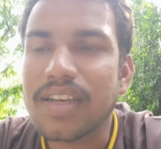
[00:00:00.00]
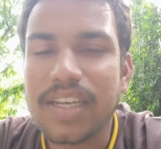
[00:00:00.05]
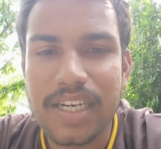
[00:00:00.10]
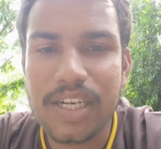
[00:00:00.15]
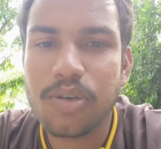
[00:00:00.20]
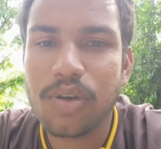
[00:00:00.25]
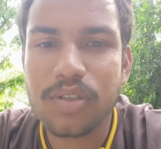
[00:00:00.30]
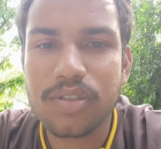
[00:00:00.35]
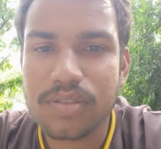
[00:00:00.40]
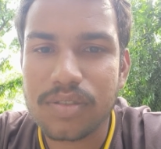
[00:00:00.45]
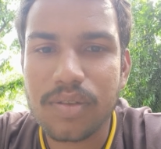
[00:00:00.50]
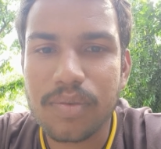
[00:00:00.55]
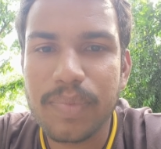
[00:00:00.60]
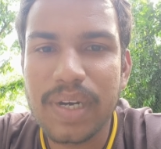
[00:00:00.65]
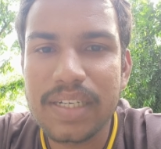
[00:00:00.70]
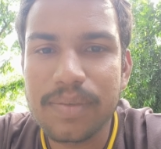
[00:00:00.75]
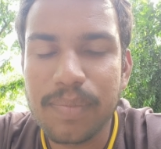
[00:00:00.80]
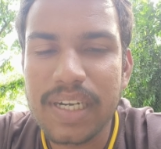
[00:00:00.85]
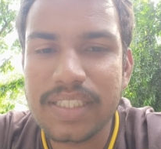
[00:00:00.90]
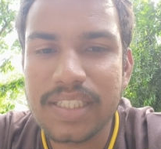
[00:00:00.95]
It was
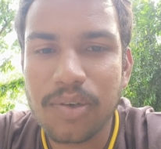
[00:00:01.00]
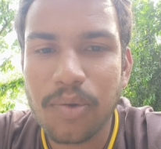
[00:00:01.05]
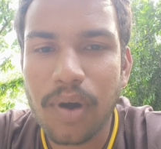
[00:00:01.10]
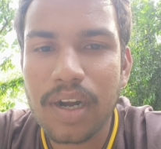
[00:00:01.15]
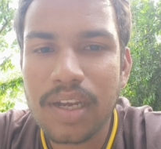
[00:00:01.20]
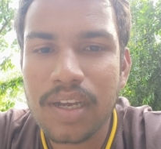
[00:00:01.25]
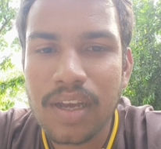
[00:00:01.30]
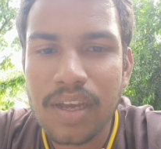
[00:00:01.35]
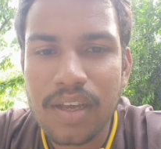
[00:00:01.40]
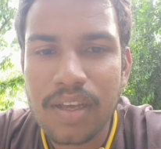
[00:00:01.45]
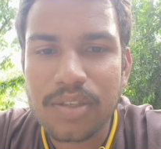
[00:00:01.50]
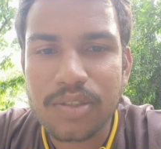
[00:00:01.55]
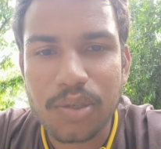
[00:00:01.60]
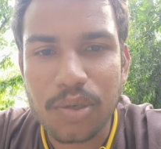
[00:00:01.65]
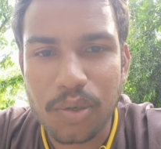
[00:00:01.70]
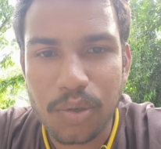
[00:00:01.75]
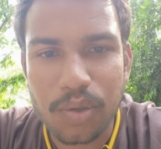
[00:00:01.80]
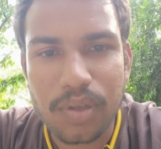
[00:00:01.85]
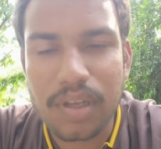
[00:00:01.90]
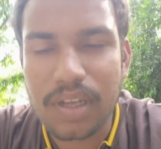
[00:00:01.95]
medicine ward.
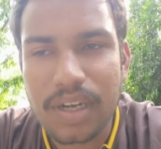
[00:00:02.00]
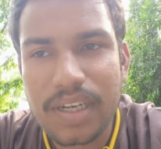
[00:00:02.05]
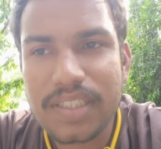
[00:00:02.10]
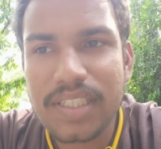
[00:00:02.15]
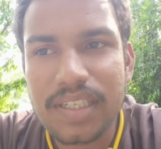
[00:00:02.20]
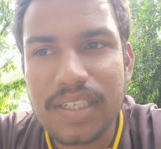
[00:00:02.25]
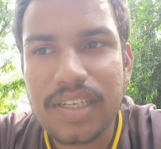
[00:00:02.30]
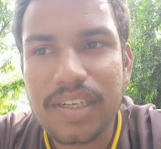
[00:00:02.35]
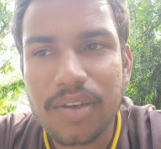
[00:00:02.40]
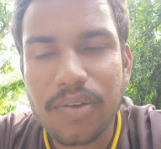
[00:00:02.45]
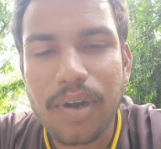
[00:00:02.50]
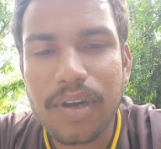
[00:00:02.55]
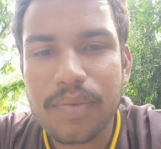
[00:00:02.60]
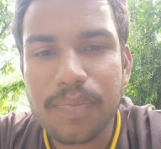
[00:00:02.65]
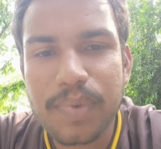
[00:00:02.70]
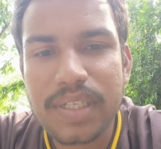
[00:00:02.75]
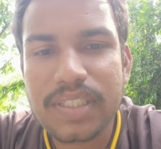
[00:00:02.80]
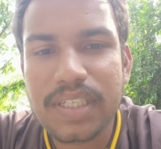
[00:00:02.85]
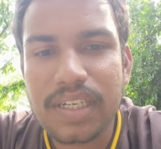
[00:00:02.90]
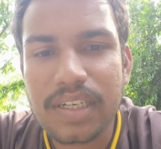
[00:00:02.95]
So resident was
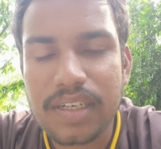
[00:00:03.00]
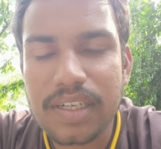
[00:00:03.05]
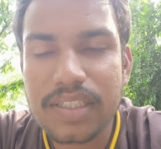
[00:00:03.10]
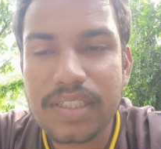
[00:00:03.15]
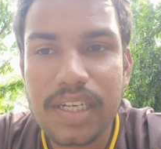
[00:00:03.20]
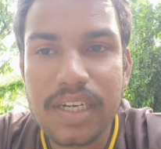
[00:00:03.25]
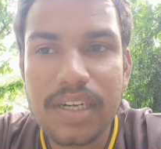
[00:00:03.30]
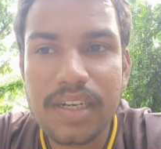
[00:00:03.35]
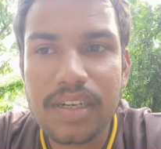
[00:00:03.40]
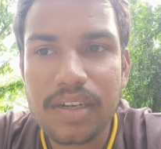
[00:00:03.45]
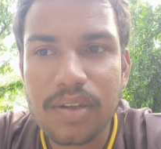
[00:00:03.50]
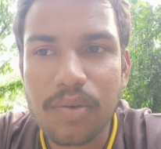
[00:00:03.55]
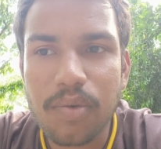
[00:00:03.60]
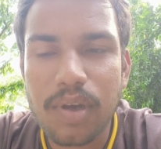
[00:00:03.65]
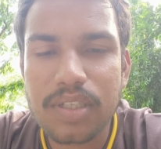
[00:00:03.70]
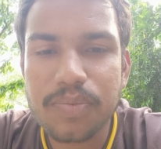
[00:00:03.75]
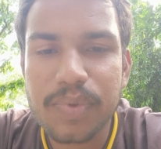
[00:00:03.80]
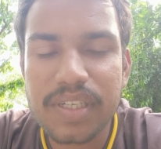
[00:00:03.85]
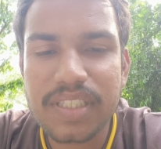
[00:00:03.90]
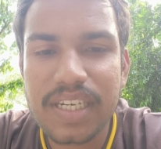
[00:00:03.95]

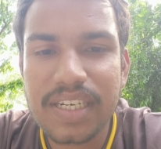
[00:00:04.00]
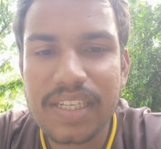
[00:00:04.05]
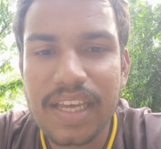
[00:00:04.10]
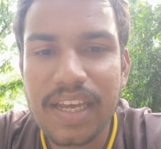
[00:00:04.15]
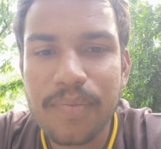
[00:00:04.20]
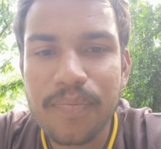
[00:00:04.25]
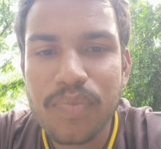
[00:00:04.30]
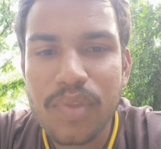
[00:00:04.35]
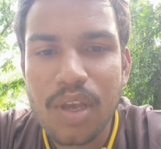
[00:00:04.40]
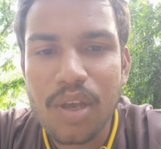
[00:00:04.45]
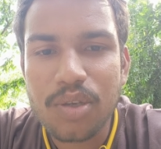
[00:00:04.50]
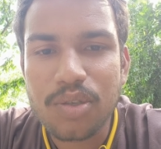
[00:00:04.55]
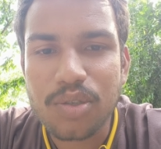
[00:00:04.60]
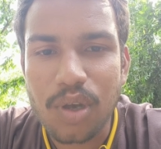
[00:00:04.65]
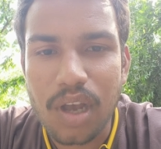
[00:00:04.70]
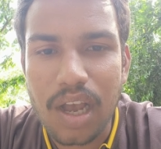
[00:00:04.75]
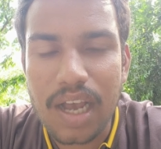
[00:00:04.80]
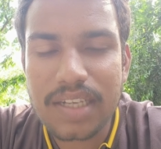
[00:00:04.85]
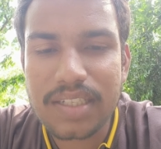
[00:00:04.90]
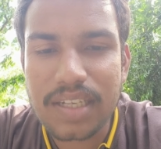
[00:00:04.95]
present there.
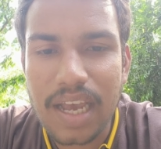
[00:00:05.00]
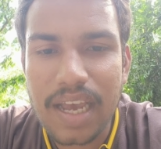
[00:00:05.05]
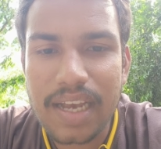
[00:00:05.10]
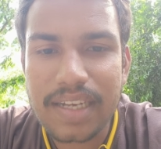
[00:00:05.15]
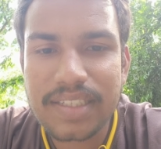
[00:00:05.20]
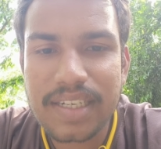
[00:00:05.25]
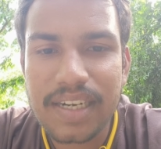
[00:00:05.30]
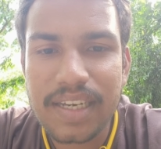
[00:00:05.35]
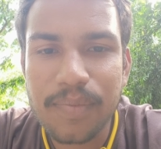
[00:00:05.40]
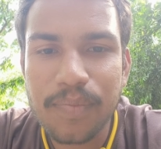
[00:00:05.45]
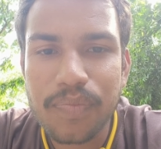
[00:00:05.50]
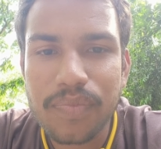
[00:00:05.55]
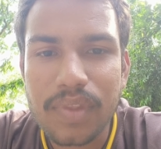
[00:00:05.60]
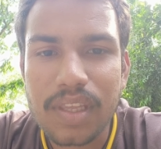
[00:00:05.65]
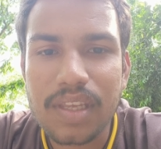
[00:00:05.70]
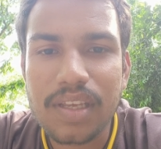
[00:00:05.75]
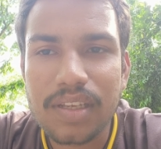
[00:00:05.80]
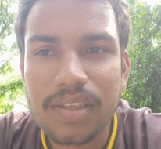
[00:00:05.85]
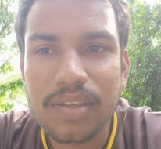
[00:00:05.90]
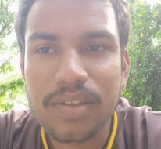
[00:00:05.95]
So I asked him
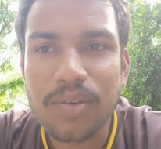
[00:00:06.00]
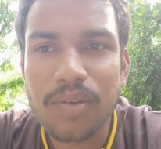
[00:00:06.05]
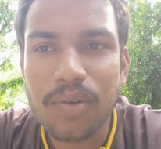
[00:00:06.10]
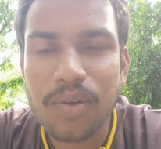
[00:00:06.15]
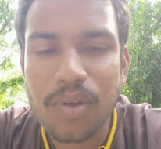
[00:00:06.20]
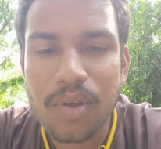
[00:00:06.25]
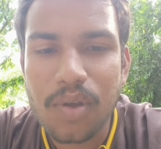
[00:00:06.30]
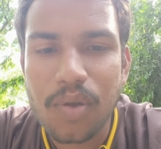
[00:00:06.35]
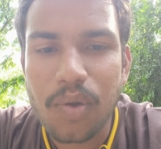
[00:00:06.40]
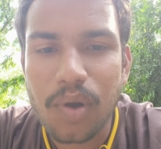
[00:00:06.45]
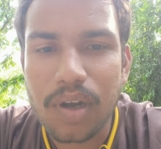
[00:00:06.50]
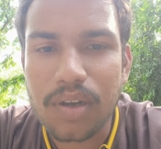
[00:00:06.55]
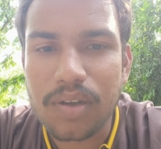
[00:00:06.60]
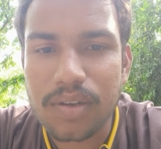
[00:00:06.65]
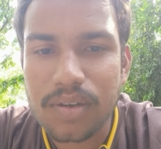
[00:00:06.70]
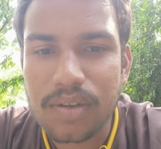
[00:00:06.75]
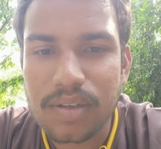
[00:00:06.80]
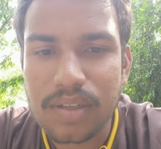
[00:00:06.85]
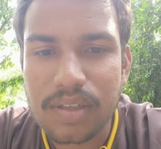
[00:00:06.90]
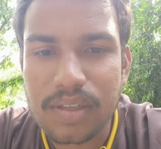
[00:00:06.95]
what
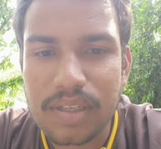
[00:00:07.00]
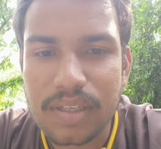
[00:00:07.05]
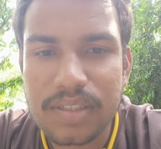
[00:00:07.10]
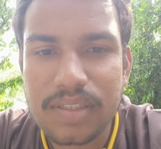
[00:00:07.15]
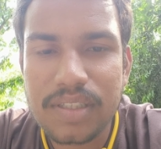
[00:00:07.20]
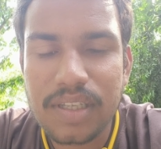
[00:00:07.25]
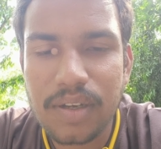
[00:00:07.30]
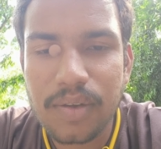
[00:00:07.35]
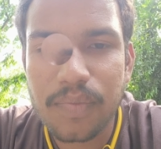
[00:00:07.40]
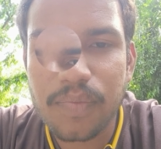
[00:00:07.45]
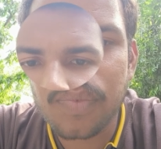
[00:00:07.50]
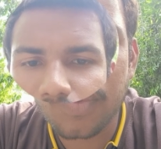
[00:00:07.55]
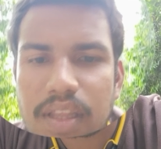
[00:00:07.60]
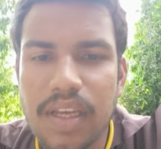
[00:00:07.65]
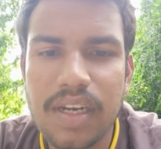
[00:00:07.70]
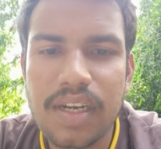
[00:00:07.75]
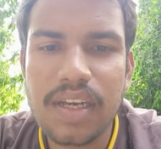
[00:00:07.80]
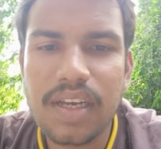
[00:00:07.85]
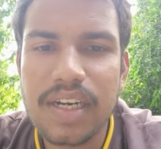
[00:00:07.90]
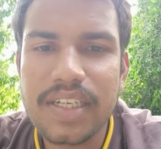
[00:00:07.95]
is the
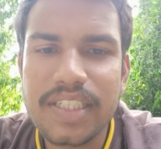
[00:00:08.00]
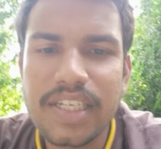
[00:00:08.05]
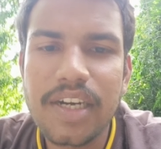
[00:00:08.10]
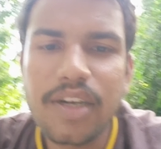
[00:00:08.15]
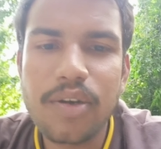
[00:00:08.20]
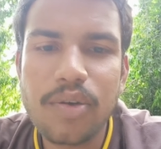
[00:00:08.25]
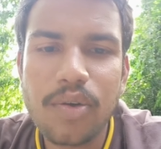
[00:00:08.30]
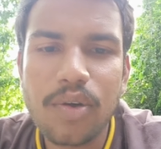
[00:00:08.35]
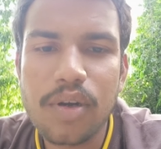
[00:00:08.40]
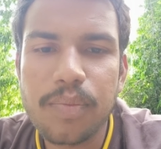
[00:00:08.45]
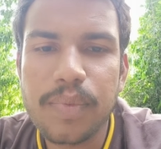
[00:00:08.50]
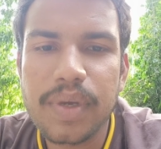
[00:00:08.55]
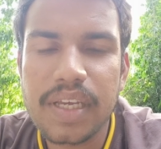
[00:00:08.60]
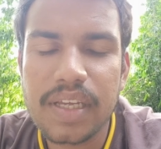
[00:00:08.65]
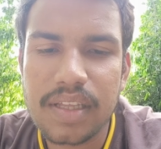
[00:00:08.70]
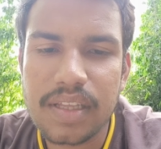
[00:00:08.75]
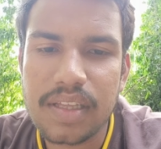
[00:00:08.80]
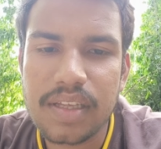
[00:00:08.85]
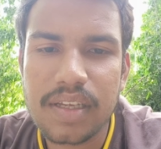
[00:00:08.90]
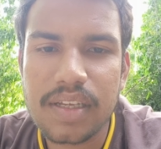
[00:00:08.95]
problem. Then resident told me
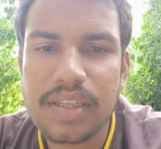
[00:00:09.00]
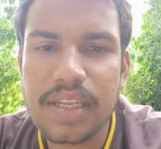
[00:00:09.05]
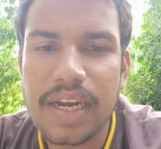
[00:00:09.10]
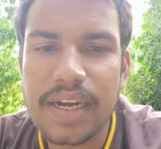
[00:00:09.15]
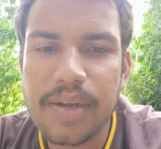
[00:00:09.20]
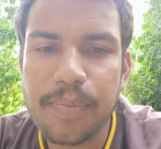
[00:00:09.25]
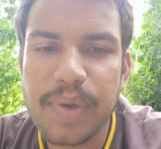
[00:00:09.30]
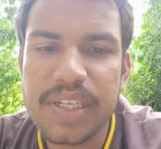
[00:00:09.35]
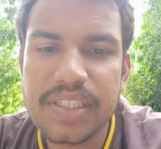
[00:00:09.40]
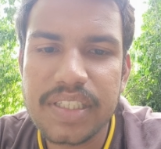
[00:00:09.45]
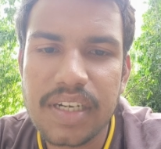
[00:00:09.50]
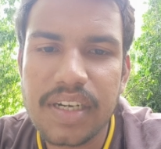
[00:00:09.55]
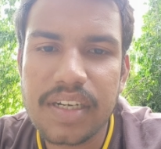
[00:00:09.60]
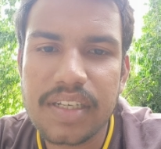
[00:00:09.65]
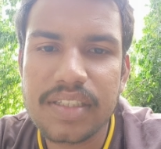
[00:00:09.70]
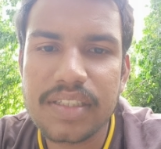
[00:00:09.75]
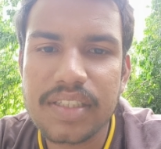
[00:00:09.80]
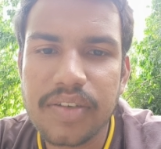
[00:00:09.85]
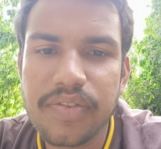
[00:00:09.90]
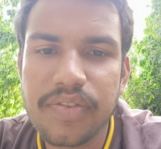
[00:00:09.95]
that the patient
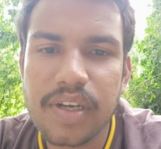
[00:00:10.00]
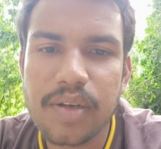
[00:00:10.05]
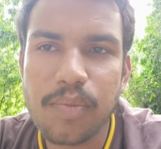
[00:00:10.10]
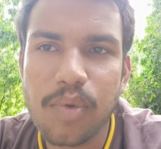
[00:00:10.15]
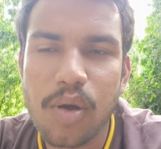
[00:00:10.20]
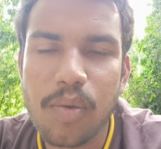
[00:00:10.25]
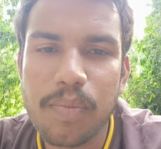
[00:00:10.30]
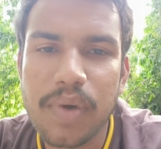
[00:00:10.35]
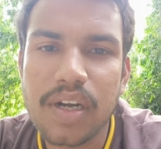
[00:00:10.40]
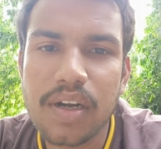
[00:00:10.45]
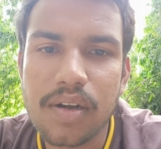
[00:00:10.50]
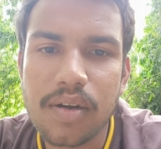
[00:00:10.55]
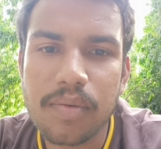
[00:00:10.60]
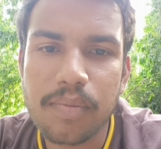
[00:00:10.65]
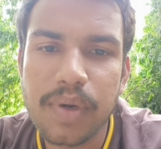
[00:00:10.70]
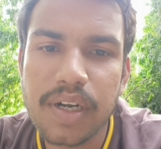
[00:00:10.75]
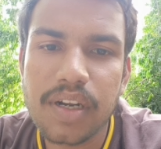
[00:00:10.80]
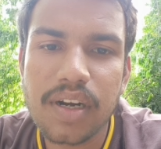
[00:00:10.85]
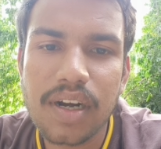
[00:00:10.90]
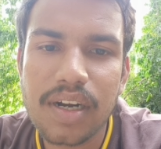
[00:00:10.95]
is suffering from
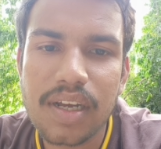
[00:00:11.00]
mitral